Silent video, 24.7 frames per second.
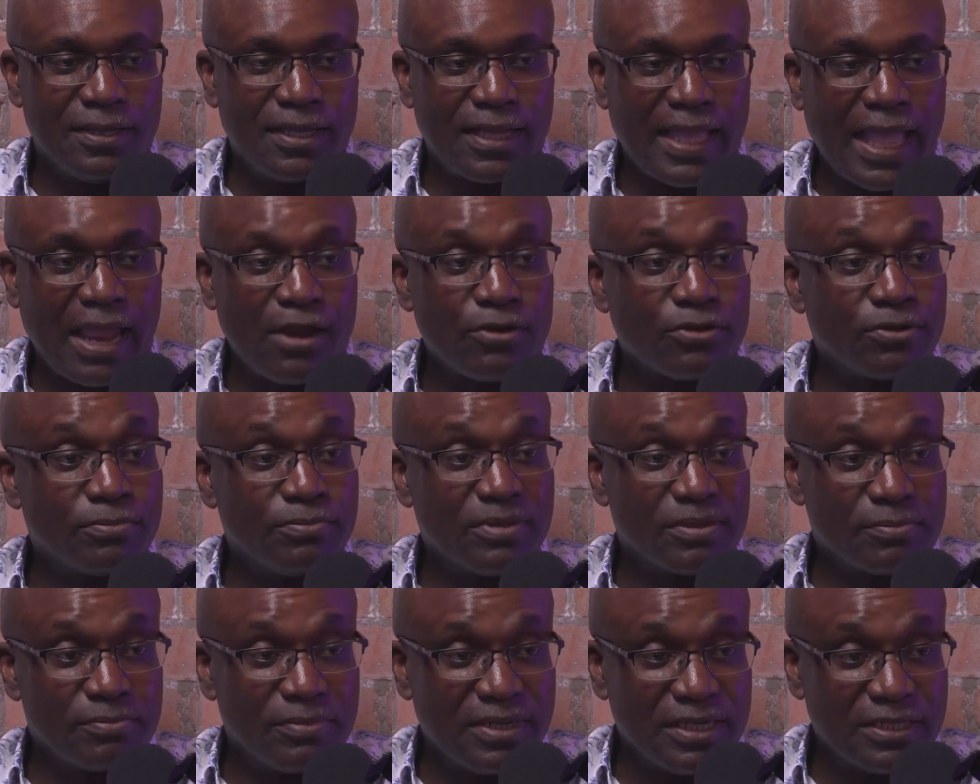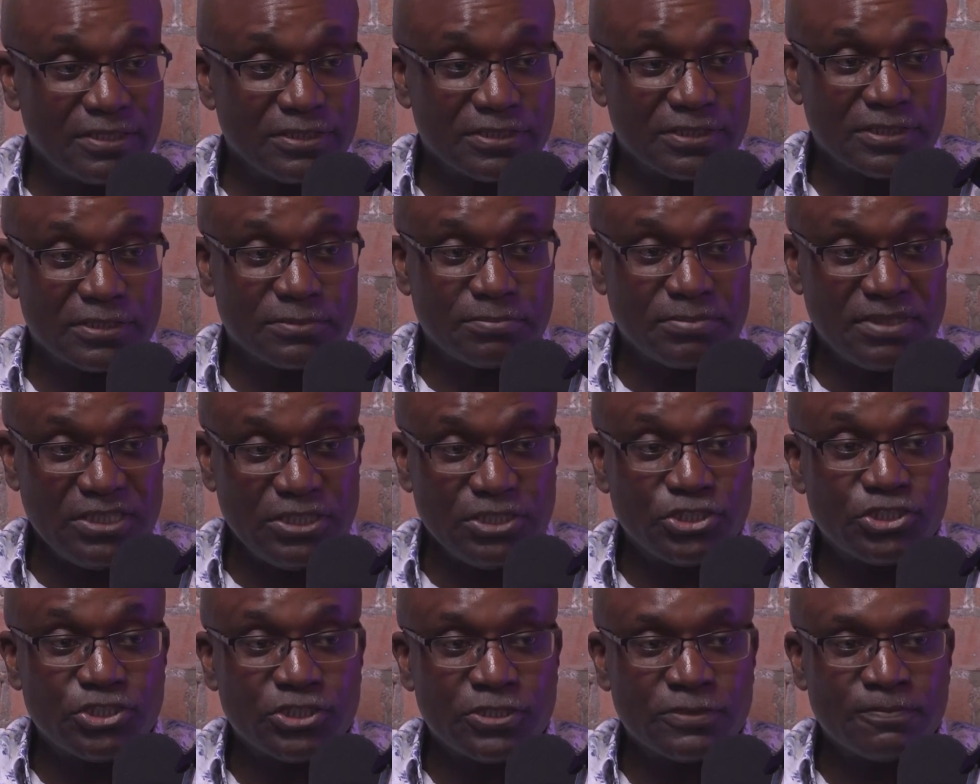Harold Macmillan's
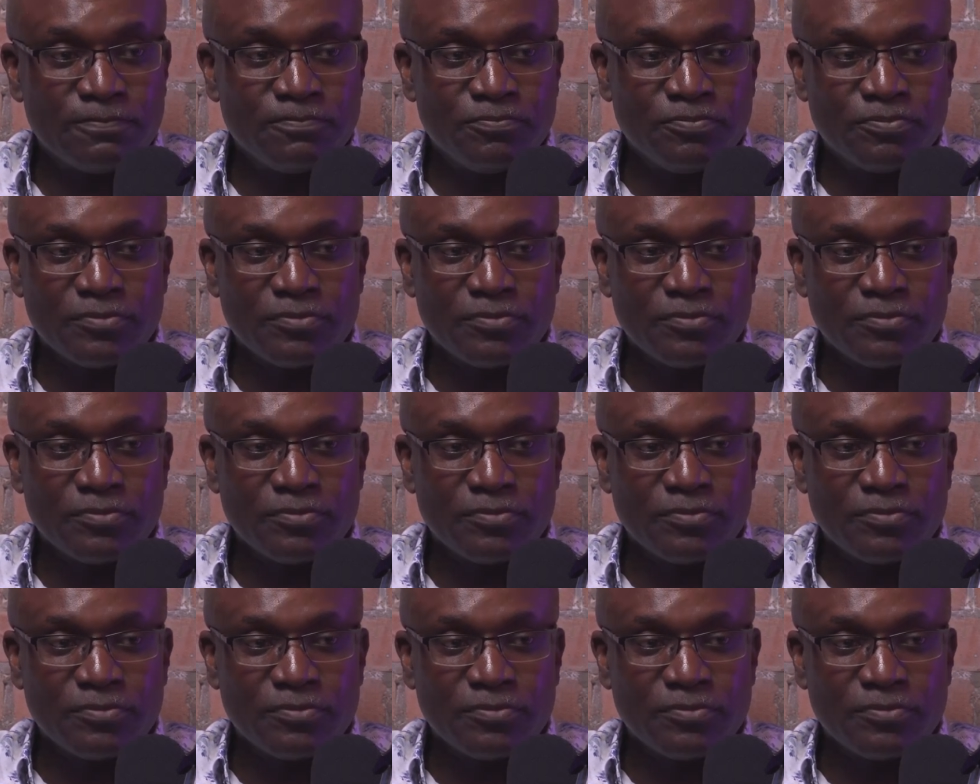speech,